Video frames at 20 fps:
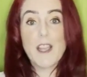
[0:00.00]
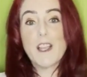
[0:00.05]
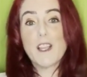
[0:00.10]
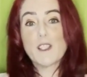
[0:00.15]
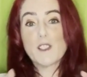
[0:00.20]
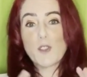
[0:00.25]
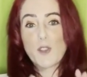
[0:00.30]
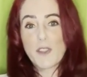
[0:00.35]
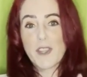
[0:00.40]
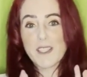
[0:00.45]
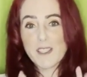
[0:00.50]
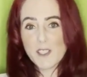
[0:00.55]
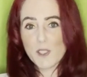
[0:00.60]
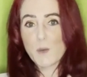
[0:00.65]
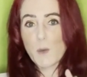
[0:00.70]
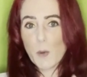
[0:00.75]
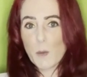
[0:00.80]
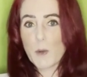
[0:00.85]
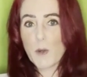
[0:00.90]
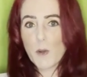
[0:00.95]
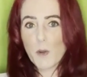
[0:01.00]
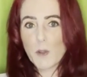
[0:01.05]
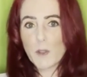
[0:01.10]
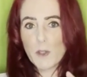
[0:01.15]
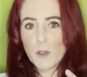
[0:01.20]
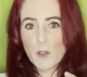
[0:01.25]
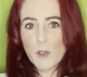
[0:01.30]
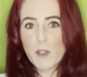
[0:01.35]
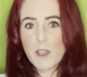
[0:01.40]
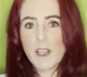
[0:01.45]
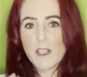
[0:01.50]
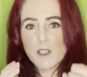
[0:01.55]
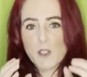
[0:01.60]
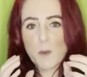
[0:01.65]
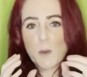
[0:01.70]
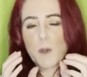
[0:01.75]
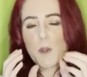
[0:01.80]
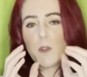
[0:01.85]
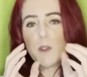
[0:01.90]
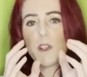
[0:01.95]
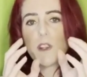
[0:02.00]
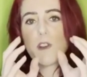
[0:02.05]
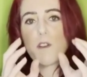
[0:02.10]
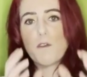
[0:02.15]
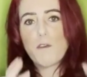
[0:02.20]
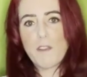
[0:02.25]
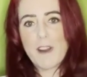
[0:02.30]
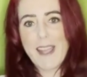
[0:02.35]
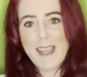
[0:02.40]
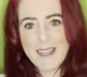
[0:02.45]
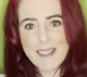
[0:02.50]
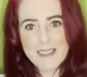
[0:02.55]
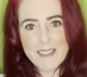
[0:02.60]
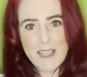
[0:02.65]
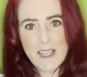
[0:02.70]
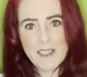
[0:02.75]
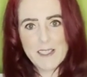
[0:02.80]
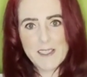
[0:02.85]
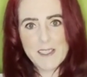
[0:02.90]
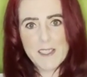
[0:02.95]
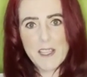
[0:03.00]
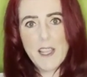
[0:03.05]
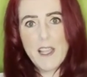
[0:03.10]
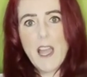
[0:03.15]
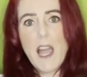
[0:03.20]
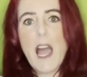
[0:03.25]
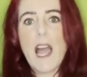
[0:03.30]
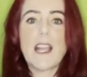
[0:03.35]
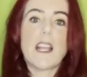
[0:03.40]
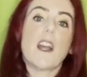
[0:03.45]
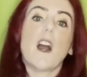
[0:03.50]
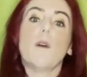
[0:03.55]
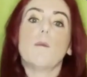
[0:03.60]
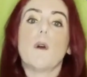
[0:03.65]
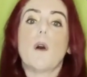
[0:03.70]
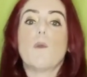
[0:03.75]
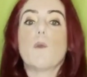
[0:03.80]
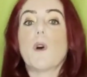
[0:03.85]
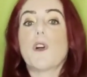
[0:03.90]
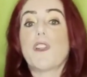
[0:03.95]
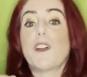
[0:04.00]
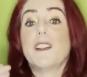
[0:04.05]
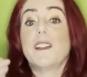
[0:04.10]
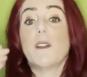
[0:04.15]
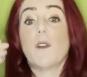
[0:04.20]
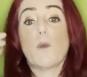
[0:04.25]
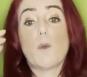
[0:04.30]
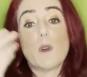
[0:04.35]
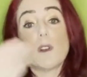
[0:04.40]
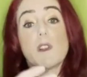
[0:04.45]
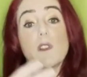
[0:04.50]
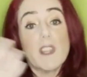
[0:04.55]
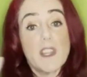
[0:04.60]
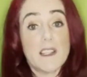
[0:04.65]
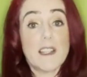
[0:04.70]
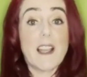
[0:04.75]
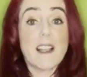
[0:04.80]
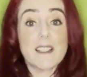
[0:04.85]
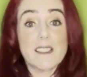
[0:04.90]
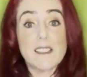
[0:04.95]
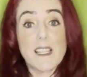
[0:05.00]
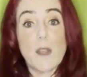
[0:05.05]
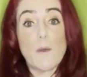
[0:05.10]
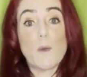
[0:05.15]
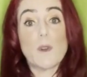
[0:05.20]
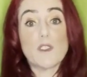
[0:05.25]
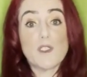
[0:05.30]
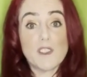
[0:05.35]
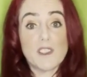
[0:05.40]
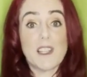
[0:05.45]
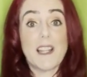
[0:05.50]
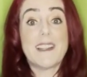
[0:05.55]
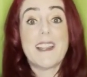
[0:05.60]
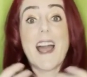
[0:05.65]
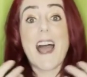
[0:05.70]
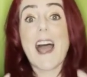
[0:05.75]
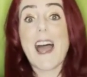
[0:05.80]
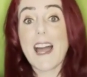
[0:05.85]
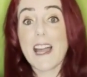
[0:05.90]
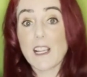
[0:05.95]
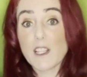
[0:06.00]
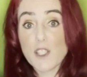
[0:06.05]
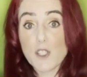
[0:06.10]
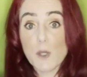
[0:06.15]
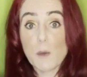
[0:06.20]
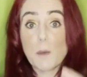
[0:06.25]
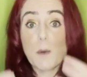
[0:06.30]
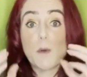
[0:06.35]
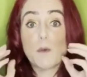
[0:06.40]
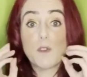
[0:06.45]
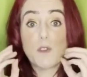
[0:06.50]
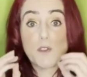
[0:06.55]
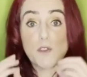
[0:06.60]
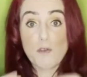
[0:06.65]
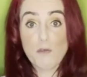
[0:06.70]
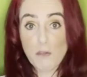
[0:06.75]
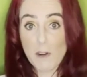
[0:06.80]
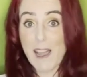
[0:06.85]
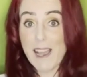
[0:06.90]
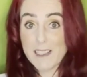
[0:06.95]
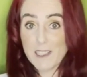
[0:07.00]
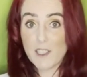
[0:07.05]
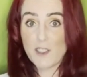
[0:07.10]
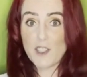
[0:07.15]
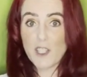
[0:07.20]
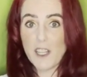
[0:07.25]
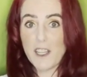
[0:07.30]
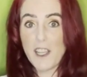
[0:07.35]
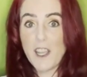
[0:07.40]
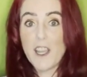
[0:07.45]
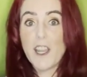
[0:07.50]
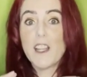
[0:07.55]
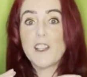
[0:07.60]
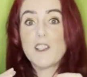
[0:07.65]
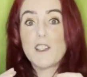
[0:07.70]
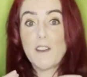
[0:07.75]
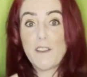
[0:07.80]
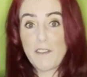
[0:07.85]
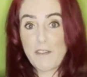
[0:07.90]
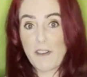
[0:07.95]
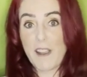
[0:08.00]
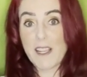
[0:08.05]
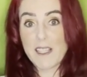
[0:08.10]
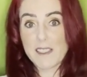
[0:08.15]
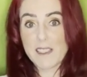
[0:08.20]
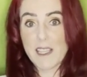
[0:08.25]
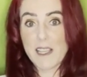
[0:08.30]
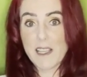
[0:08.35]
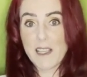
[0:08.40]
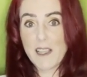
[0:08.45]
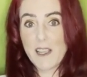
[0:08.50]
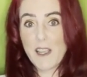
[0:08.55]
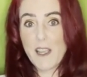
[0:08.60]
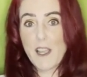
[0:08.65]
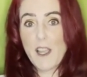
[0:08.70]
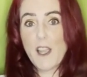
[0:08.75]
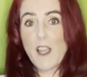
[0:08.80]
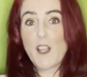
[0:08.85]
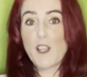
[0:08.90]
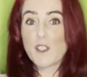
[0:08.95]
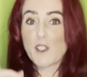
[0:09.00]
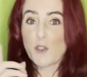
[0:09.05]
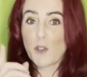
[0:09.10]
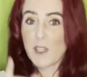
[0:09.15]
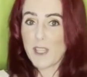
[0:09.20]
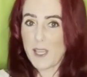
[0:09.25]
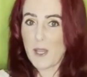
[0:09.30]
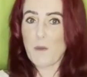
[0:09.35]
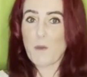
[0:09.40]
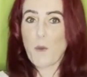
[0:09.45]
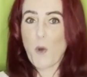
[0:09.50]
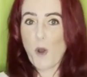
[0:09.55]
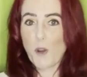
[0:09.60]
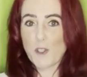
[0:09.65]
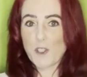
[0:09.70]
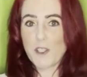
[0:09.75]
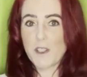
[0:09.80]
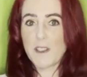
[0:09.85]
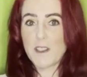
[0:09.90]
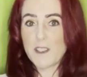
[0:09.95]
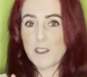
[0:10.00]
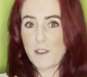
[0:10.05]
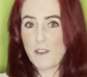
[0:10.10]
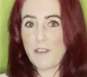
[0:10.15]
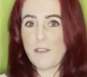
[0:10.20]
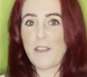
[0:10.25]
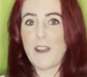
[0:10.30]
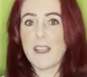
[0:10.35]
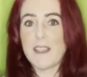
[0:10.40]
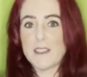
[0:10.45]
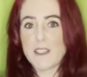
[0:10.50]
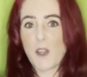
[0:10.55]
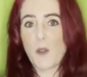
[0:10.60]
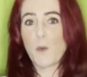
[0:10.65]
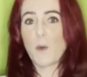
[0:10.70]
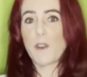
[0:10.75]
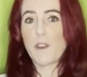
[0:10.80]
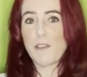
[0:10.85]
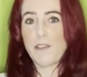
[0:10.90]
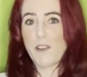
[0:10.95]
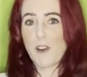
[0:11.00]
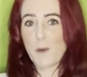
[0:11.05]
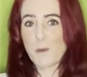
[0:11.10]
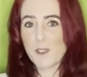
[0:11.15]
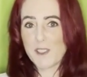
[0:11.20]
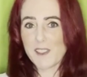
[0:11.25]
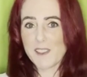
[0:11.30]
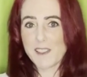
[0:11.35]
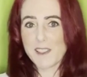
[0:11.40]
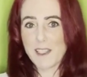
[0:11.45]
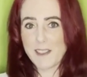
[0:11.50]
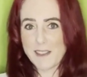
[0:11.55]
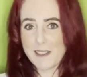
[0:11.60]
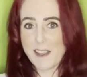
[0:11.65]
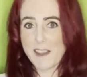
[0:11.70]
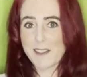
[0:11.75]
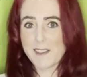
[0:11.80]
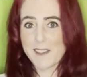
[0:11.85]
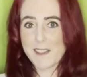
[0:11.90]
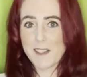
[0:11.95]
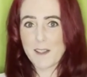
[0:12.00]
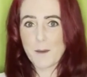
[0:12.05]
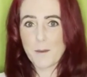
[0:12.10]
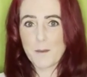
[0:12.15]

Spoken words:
So this is what we're going to look at. So we're going to correct this and come up with the next step, which is an actionable strategy to fix it. So keep watching to find out what the pharmacist did next.